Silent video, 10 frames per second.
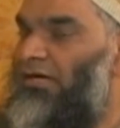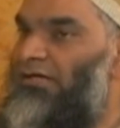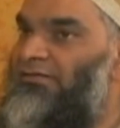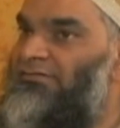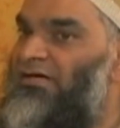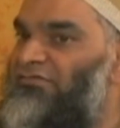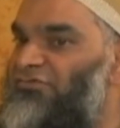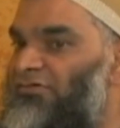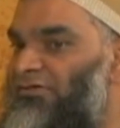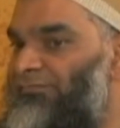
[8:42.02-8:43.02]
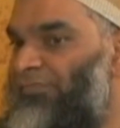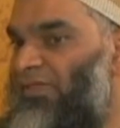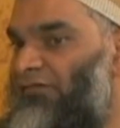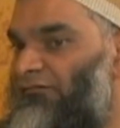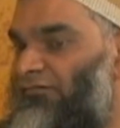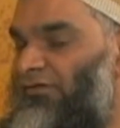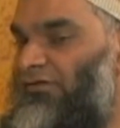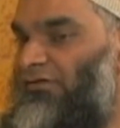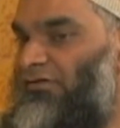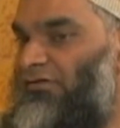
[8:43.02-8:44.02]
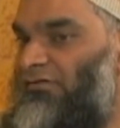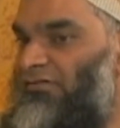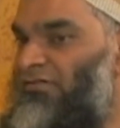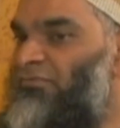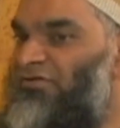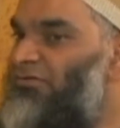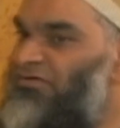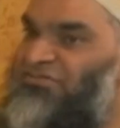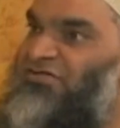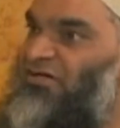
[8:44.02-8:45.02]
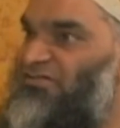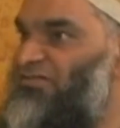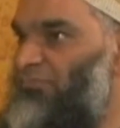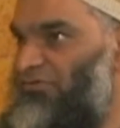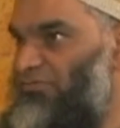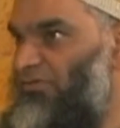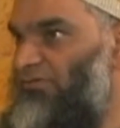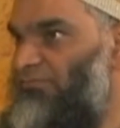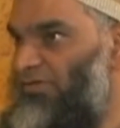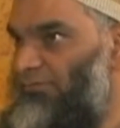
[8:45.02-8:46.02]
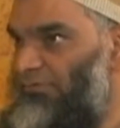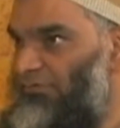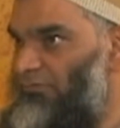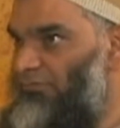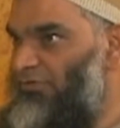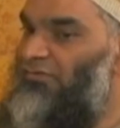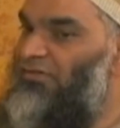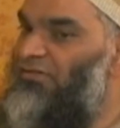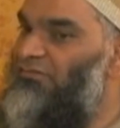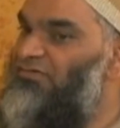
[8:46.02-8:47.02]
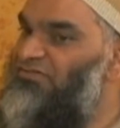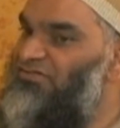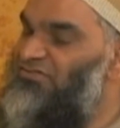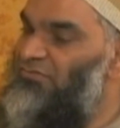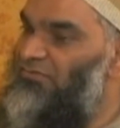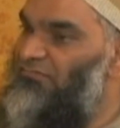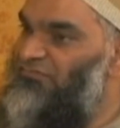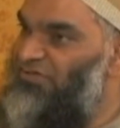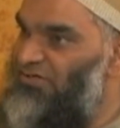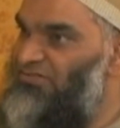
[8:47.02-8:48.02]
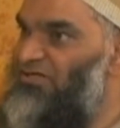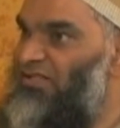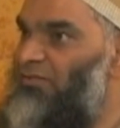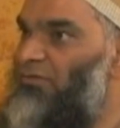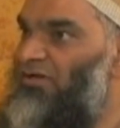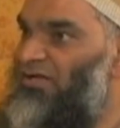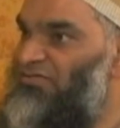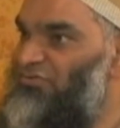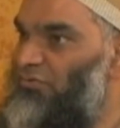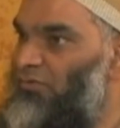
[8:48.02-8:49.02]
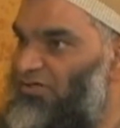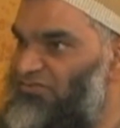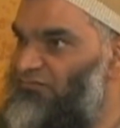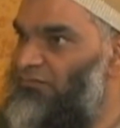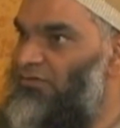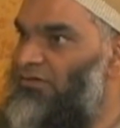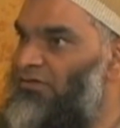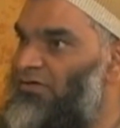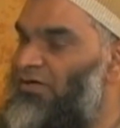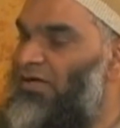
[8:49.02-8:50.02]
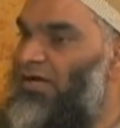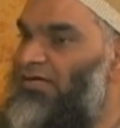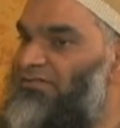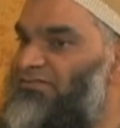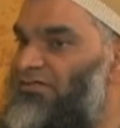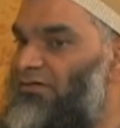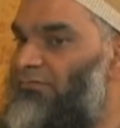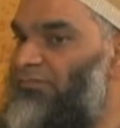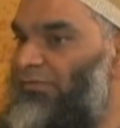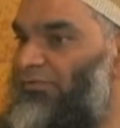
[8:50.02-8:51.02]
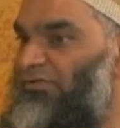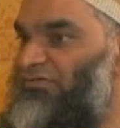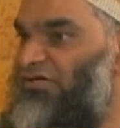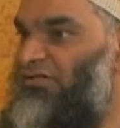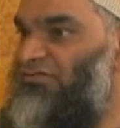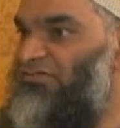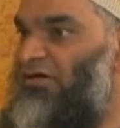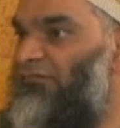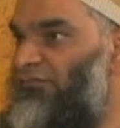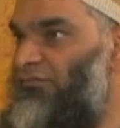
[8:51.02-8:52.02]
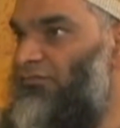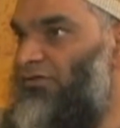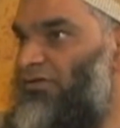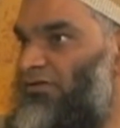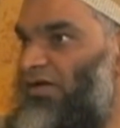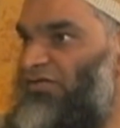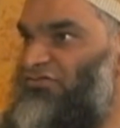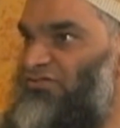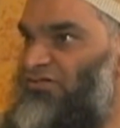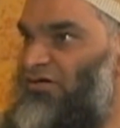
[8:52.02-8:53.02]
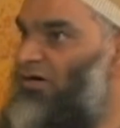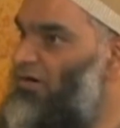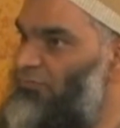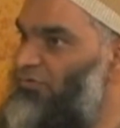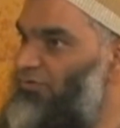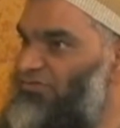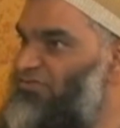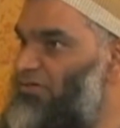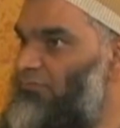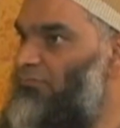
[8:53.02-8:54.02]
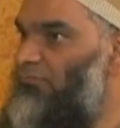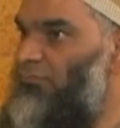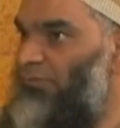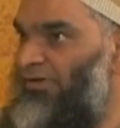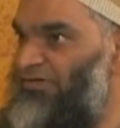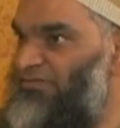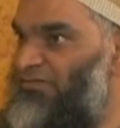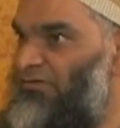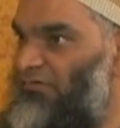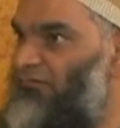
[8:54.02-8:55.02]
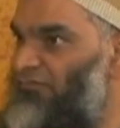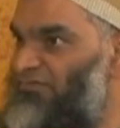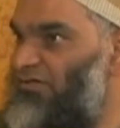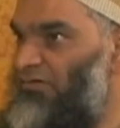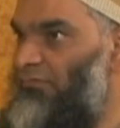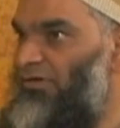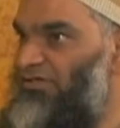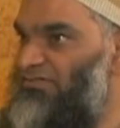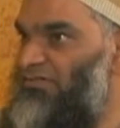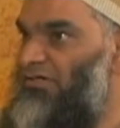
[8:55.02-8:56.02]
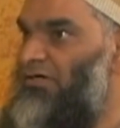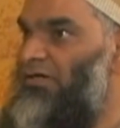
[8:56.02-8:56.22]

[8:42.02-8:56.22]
Uh, naturally, if there, there is jealousy between people. So th there is this sort of jealousy that one has to watch for. And uh, people jealous of you could actually harm you in some ways, in, in physical ways, um,